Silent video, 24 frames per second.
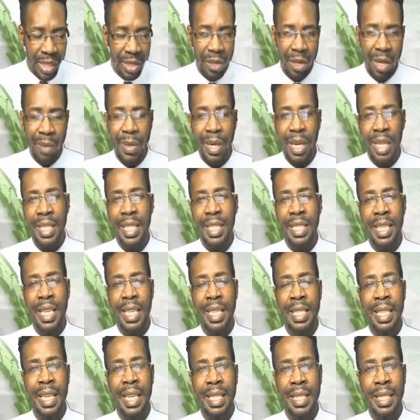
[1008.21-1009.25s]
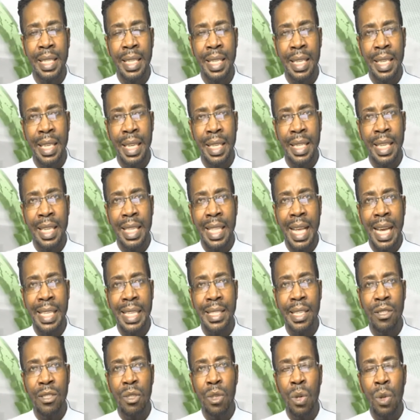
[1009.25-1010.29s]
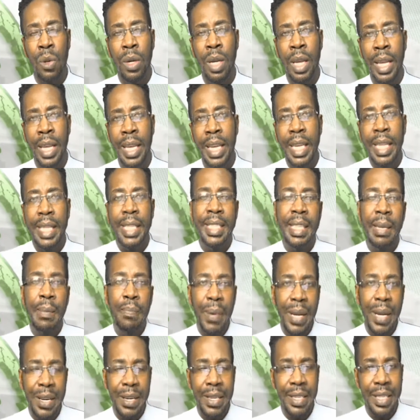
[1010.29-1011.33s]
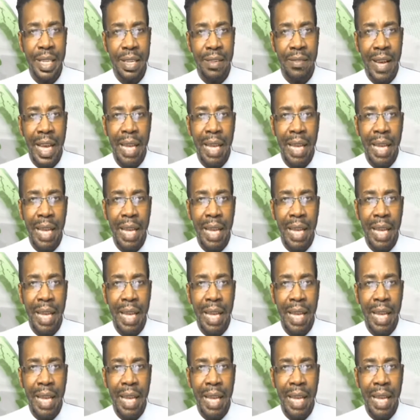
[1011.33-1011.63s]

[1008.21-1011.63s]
come on and get the classes. So it is imperative.